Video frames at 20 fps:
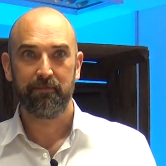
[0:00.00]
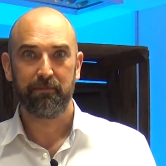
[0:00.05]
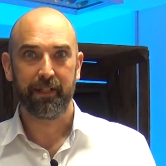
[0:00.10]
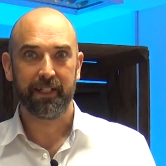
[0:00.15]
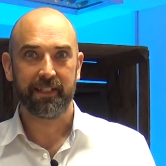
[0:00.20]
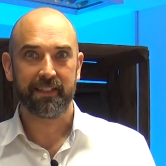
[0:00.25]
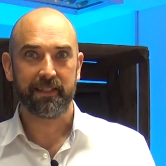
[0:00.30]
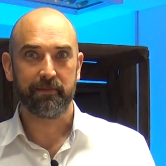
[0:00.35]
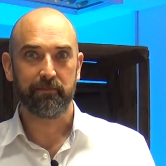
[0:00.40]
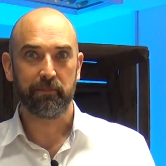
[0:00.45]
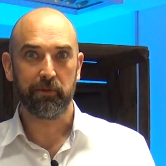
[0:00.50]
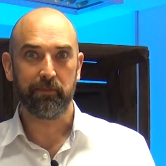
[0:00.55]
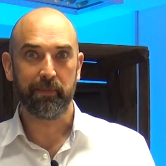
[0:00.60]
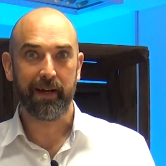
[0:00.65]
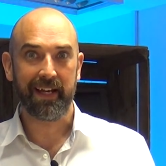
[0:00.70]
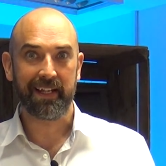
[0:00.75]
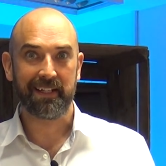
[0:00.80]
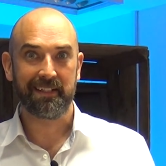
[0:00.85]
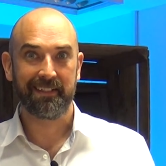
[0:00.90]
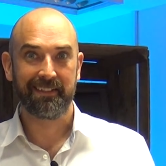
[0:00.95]
by a simple
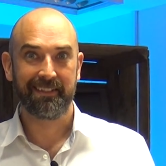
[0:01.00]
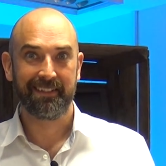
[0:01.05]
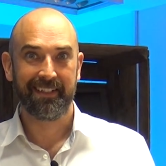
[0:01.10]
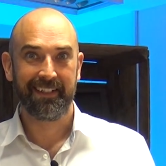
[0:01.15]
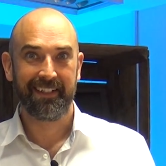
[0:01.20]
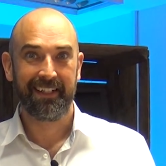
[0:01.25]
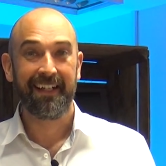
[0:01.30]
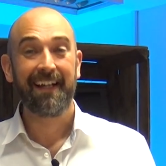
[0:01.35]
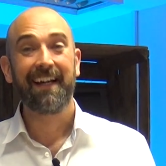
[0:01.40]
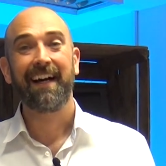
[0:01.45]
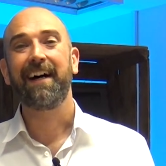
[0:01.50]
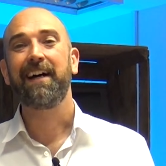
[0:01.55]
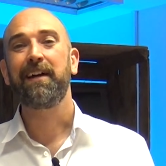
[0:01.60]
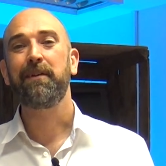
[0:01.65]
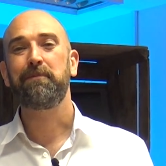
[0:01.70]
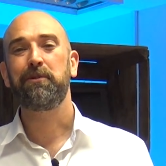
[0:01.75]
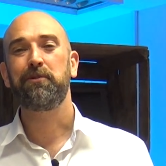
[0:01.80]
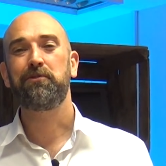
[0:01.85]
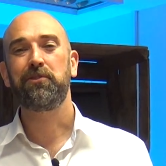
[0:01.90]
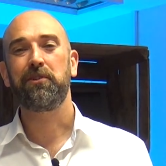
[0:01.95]
man. I
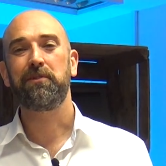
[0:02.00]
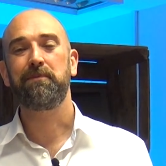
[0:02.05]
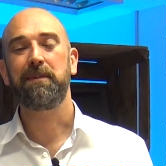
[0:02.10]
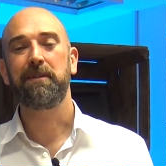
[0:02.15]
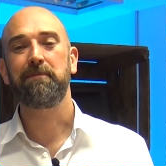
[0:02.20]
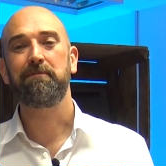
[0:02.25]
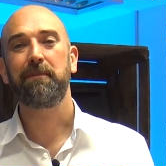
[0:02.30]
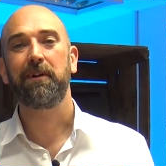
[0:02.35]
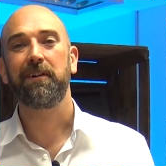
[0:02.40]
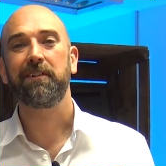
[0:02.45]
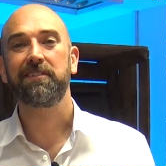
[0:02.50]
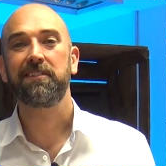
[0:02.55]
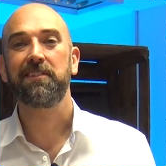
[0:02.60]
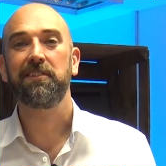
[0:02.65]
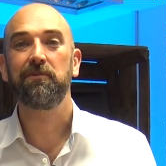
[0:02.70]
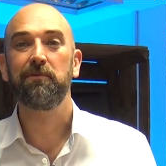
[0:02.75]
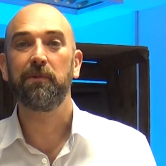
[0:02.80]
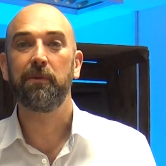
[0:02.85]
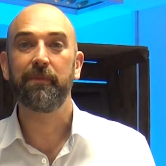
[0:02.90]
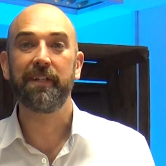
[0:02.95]
hope you'll join me in part
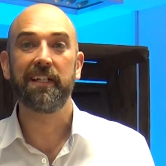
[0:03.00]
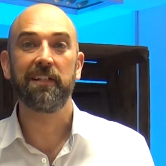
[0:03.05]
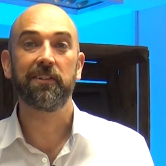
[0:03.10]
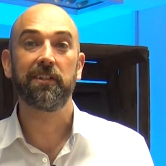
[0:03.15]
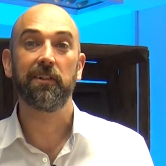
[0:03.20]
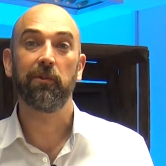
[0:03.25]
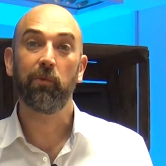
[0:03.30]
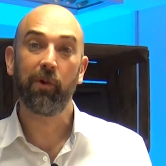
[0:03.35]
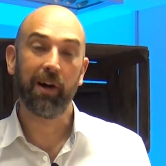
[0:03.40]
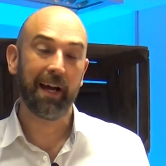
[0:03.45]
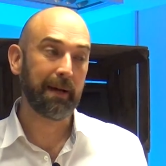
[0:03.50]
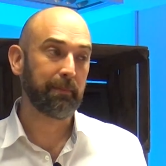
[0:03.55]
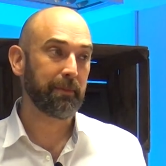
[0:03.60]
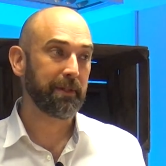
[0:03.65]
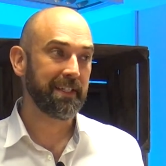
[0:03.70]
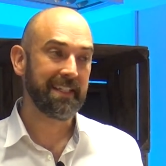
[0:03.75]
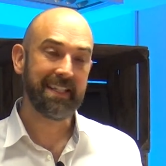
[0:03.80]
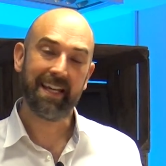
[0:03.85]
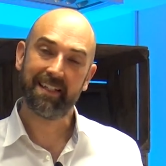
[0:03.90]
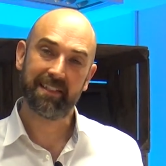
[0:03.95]
two when we look at what
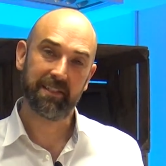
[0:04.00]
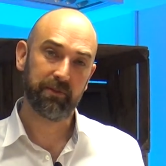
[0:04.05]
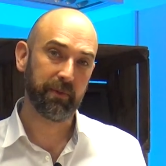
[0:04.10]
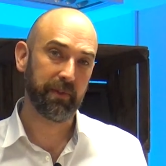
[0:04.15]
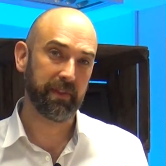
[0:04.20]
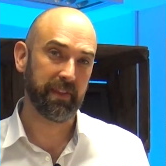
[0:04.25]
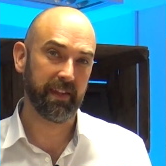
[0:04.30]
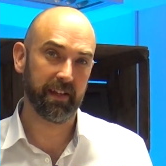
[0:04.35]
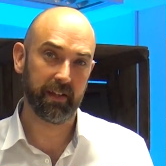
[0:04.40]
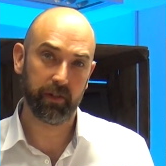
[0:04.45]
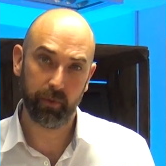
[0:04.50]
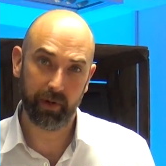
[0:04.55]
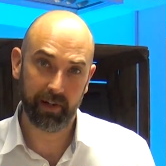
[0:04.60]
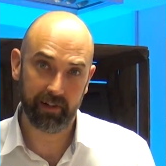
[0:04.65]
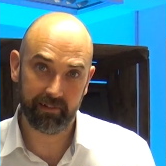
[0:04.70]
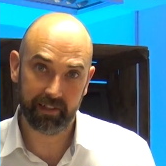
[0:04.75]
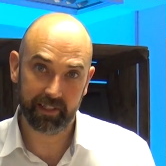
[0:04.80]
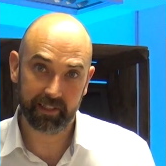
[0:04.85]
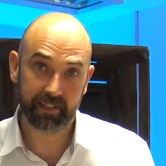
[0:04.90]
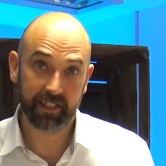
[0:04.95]
happened next with the
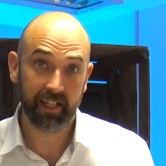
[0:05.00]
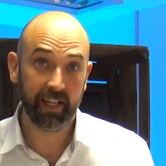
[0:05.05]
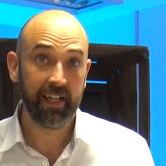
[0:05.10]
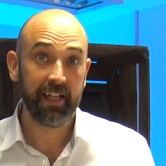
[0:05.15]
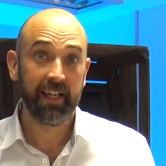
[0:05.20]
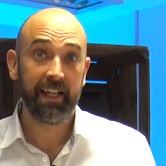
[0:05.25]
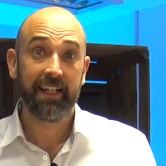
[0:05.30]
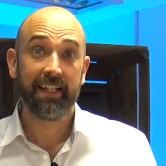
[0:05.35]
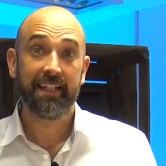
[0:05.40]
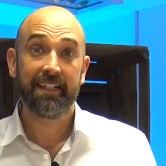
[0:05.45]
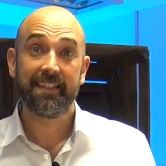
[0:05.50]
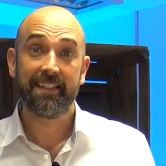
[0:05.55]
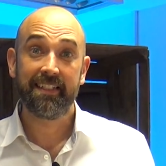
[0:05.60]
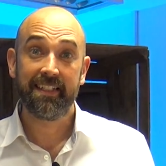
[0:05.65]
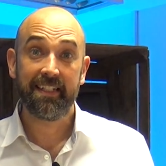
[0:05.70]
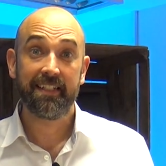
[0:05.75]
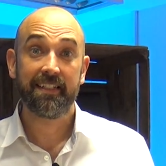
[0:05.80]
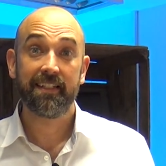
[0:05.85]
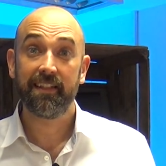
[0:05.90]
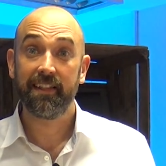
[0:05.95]
Aquarius.
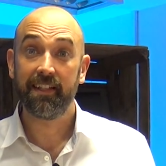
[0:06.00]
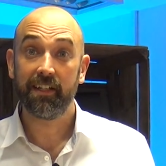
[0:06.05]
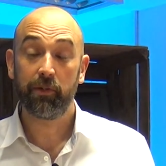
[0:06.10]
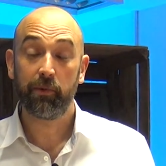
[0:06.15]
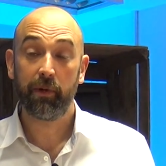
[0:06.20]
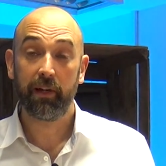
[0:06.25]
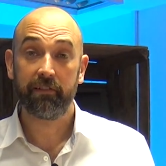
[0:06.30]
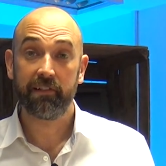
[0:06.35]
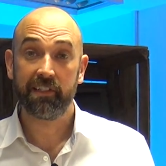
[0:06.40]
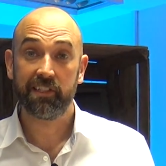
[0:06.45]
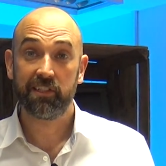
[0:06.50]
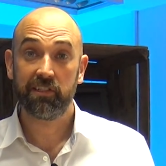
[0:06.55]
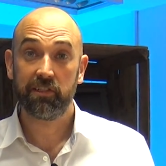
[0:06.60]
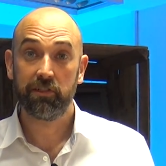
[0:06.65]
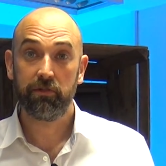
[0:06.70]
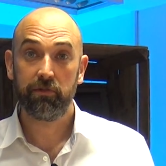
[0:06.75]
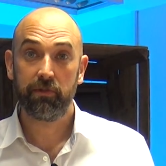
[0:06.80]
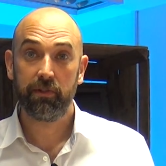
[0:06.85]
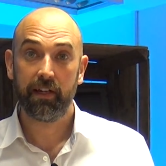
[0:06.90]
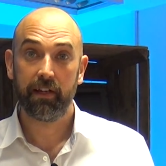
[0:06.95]
Did the Aquarius
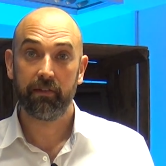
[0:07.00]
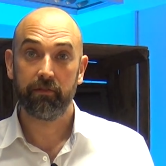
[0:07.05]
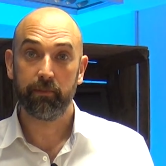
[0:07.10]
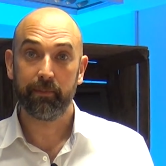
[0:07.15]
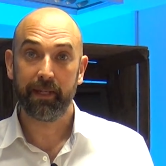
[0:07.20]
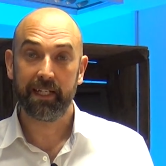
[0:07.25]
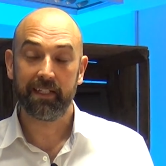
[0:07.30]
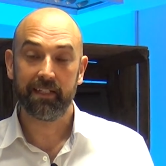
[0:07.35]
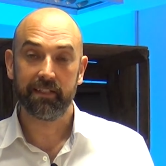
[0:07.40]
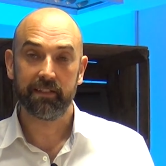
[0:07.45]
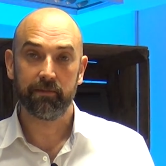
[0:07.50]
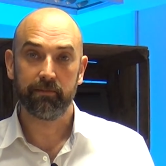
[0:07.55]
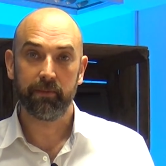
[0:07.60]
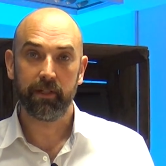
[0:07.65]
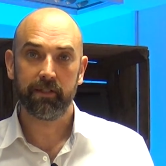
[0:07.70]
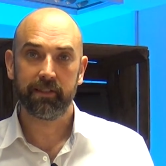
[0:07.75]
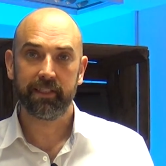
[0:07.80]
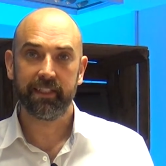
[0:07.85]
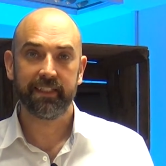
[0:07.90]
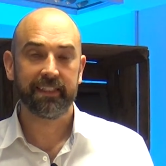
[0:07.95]
2 ever make it to
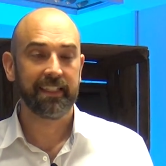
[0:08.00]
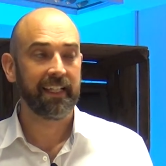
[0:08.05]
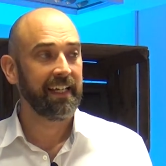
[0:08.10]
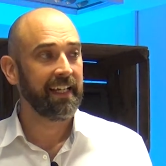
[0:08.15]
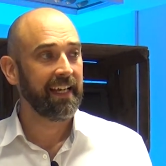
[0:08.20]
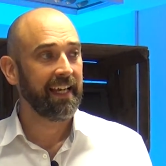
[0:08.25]
market?